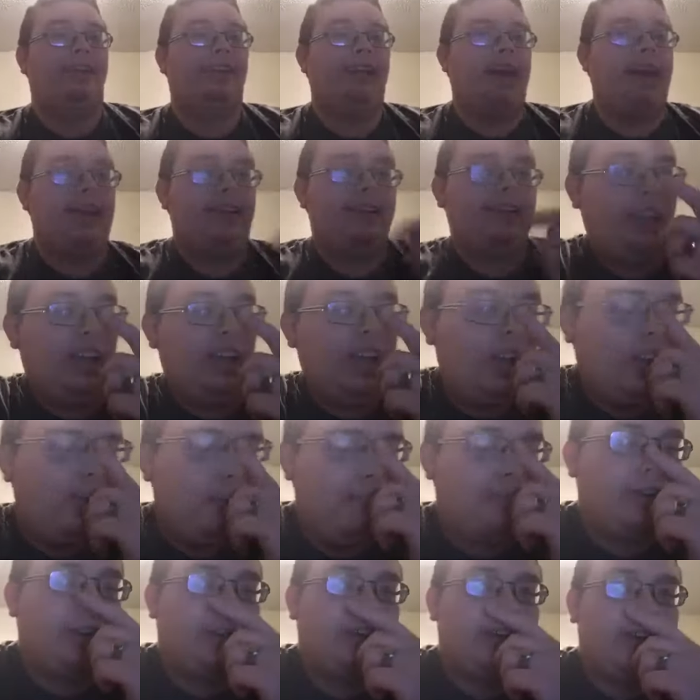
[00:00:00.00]
as
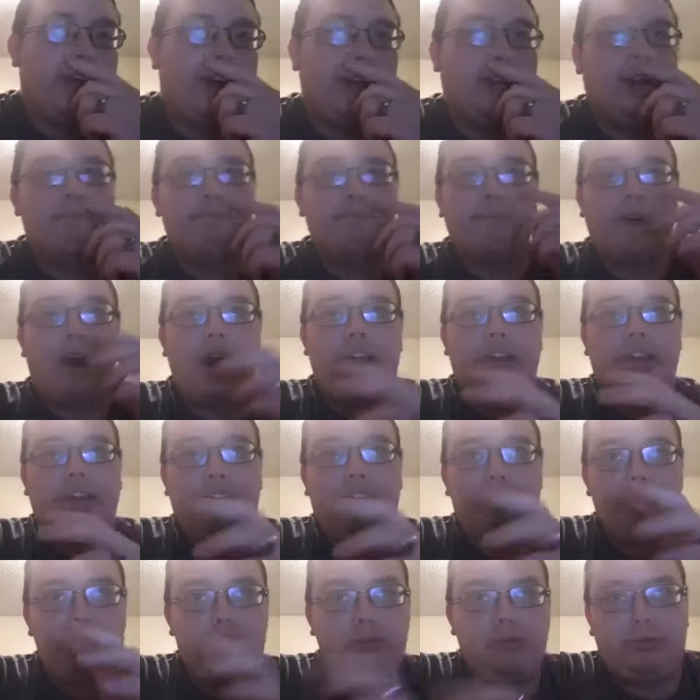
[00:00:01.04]
if they're kind of
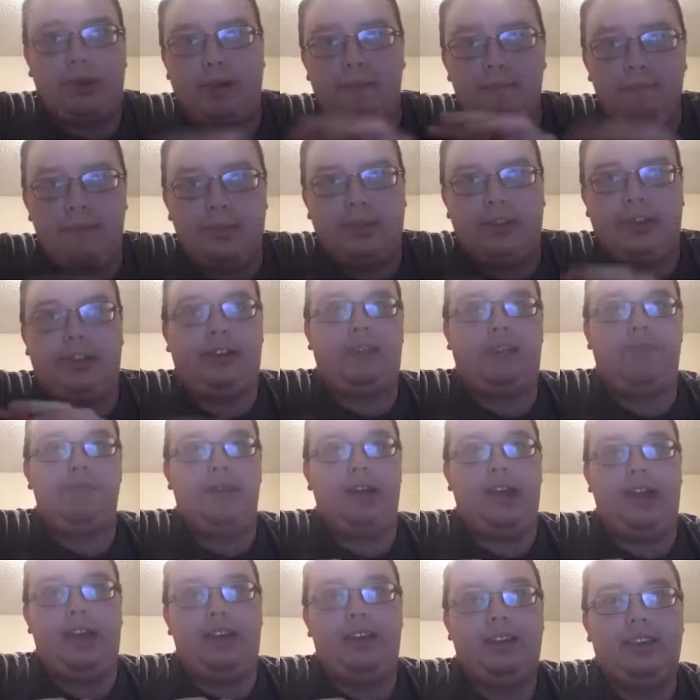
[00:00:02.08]
mocking Trump a little
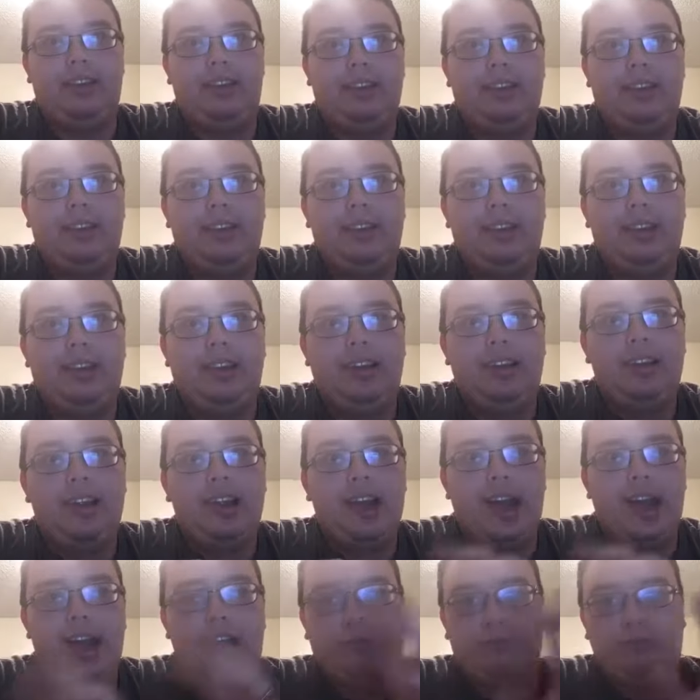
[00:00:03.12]
bit.
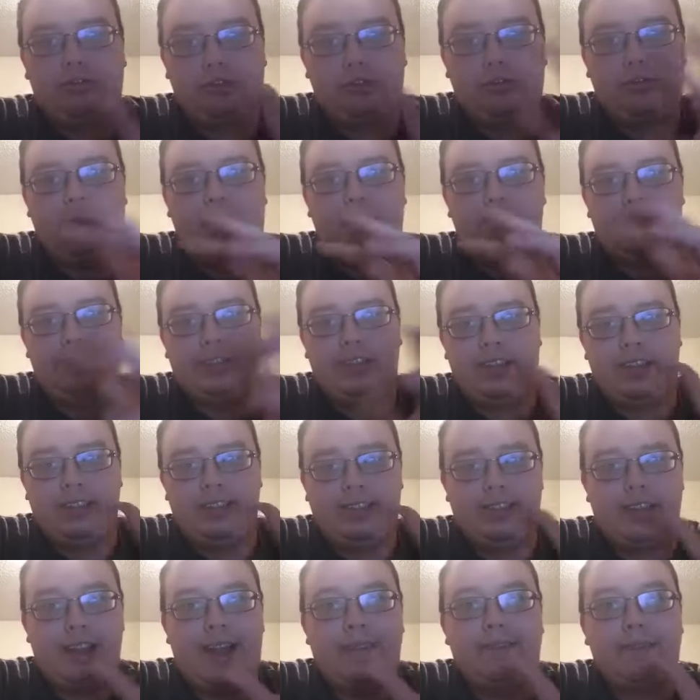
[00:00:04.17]
How Trump says,
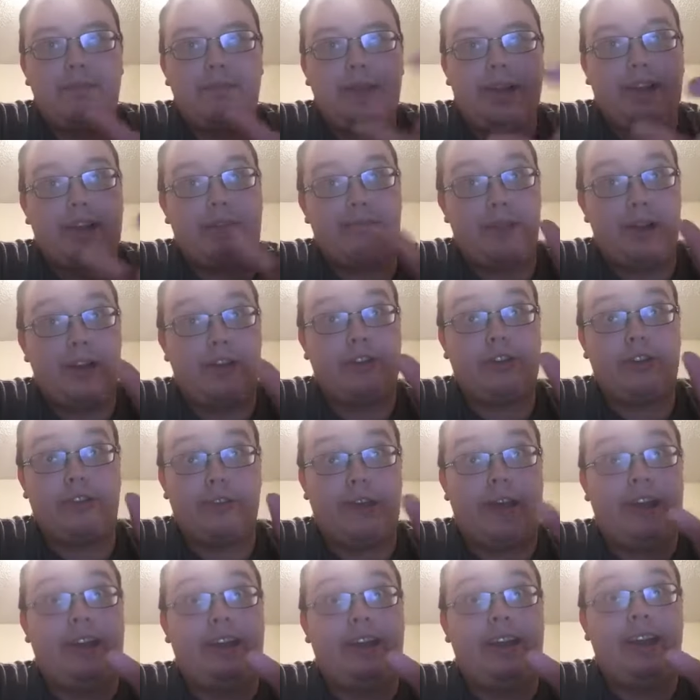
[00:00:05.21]
"Time to make America
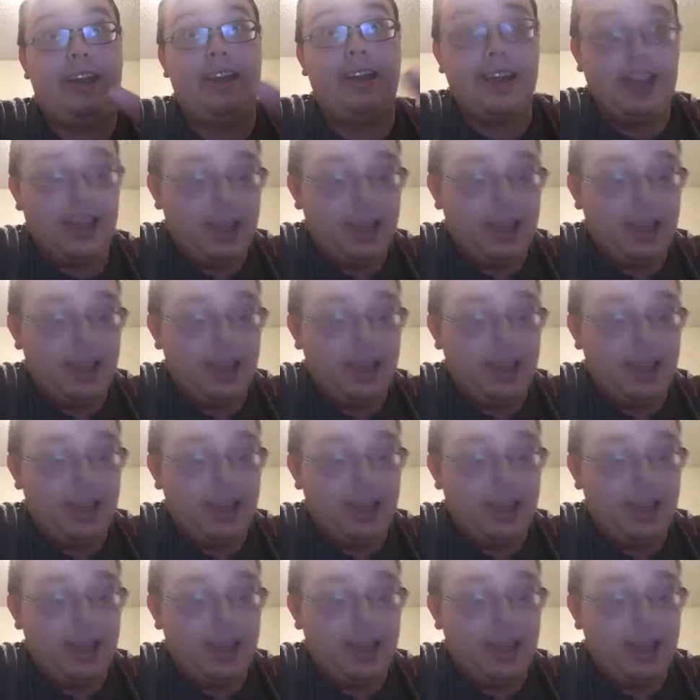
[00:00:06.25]
great again."